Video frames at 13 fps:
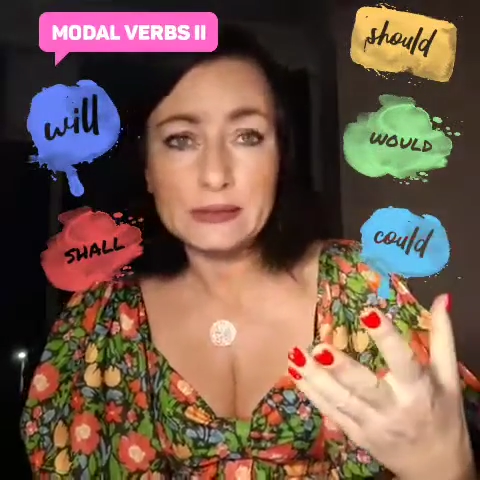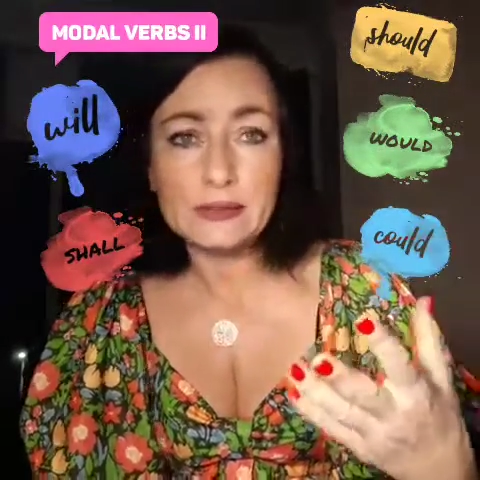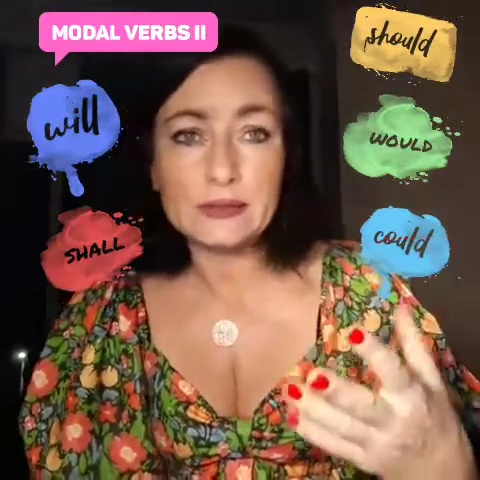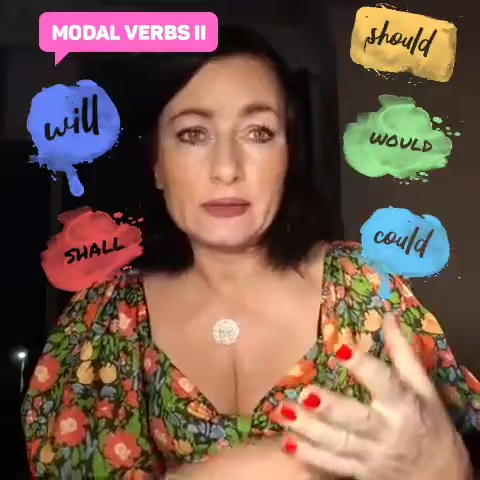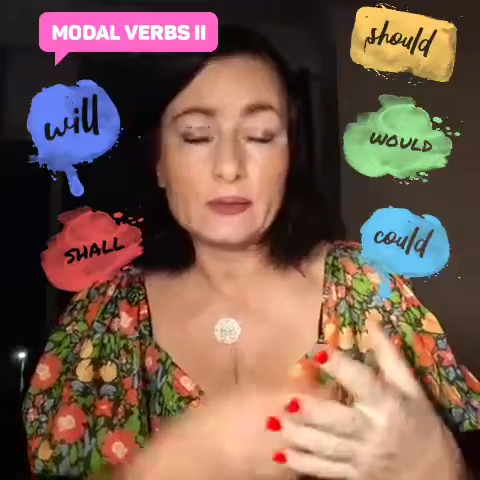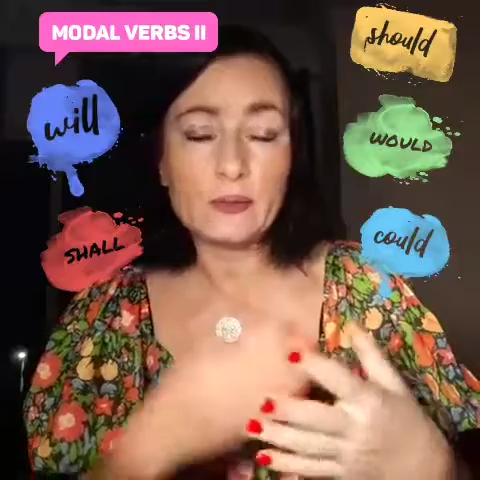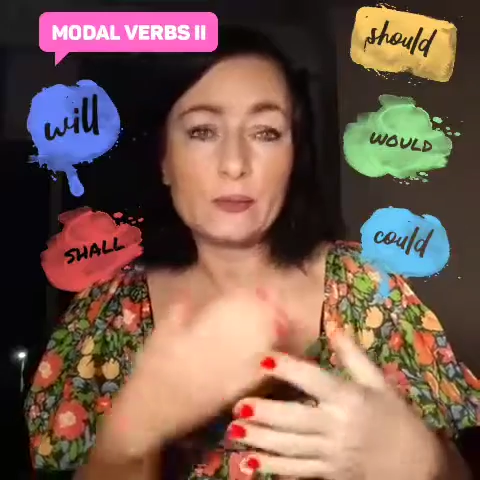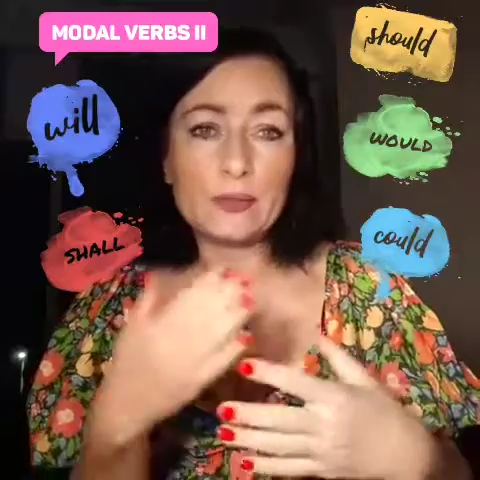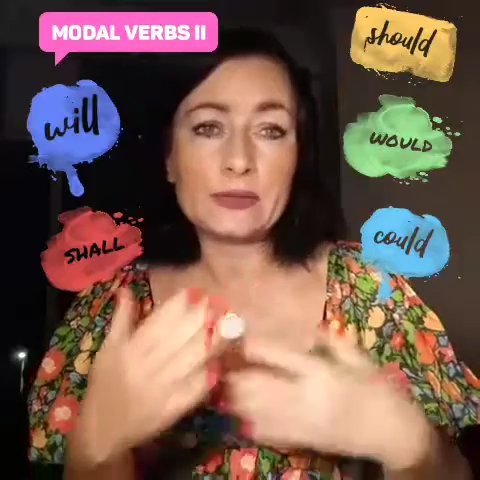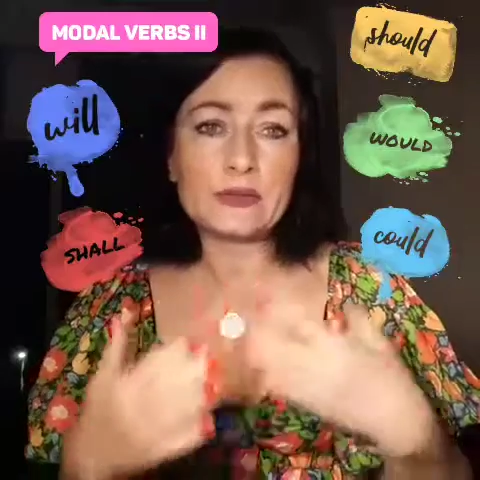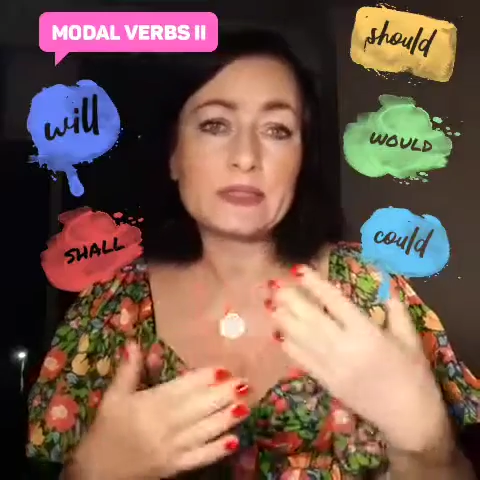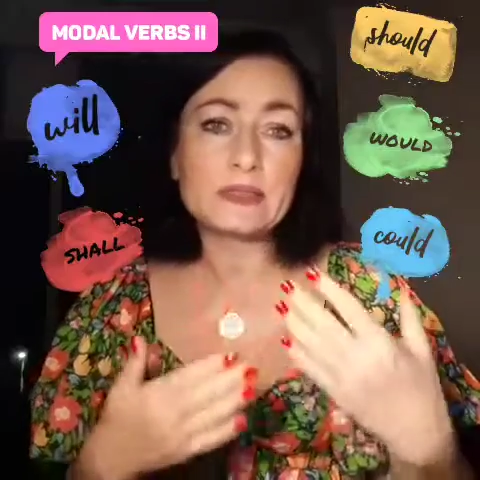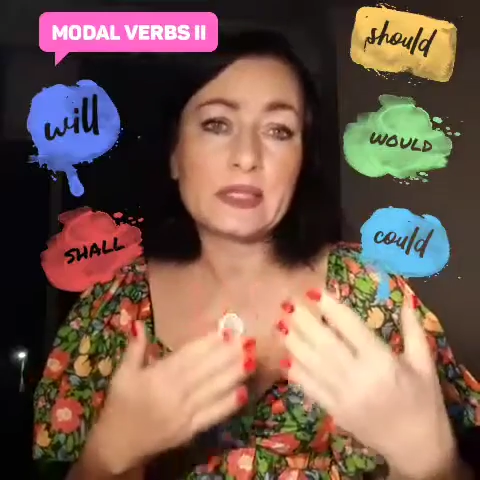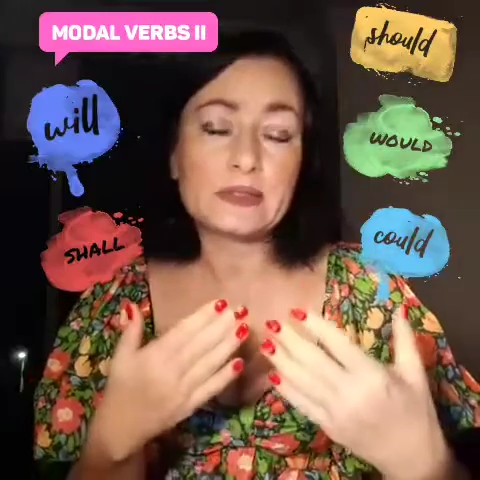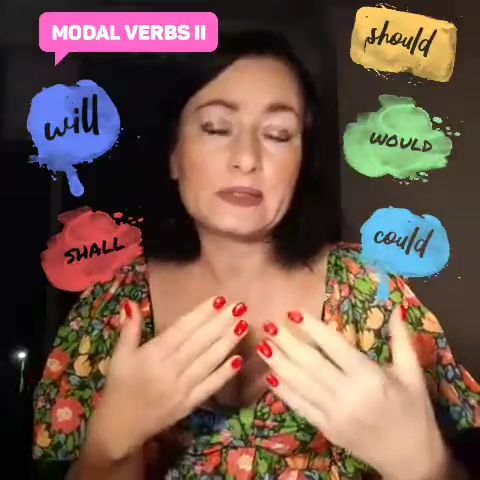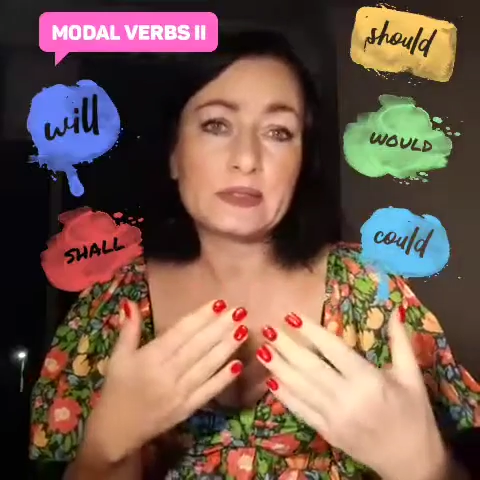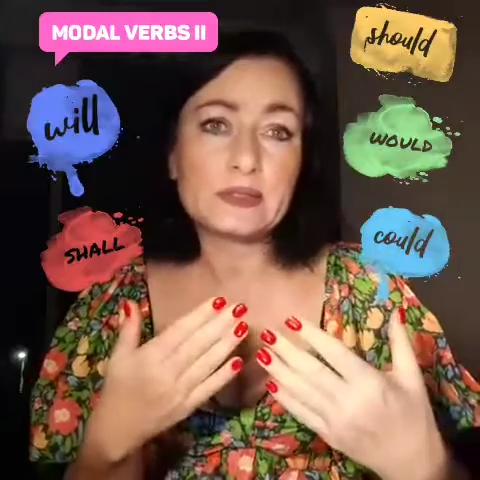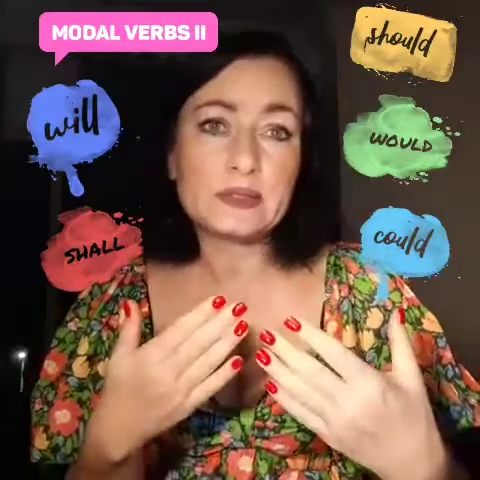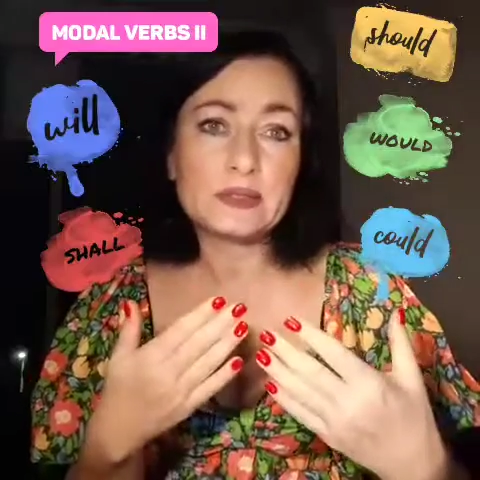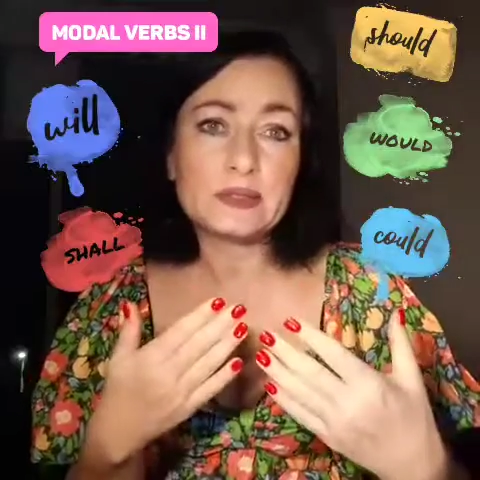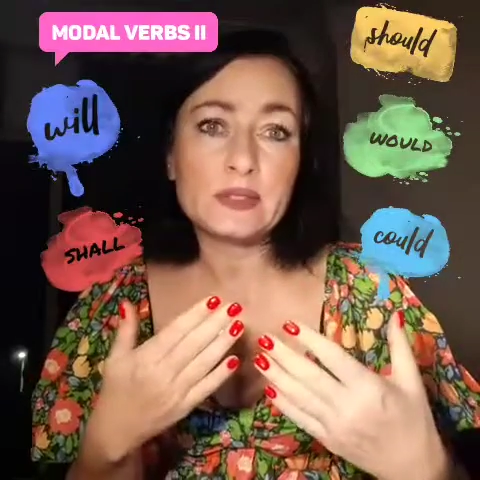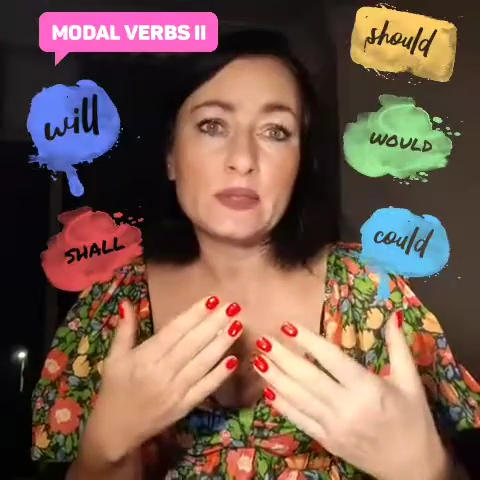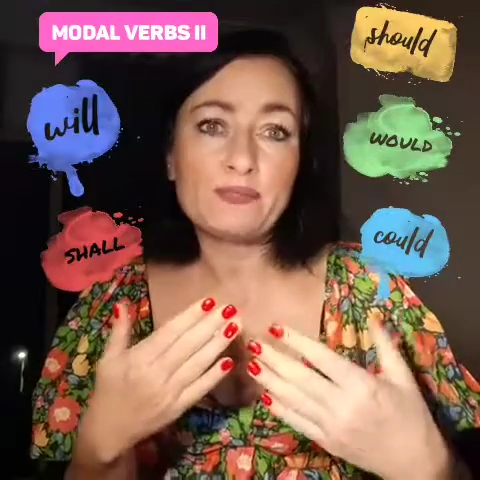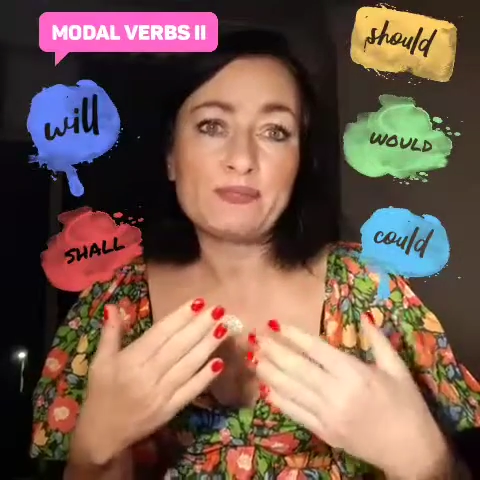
and in these sentences,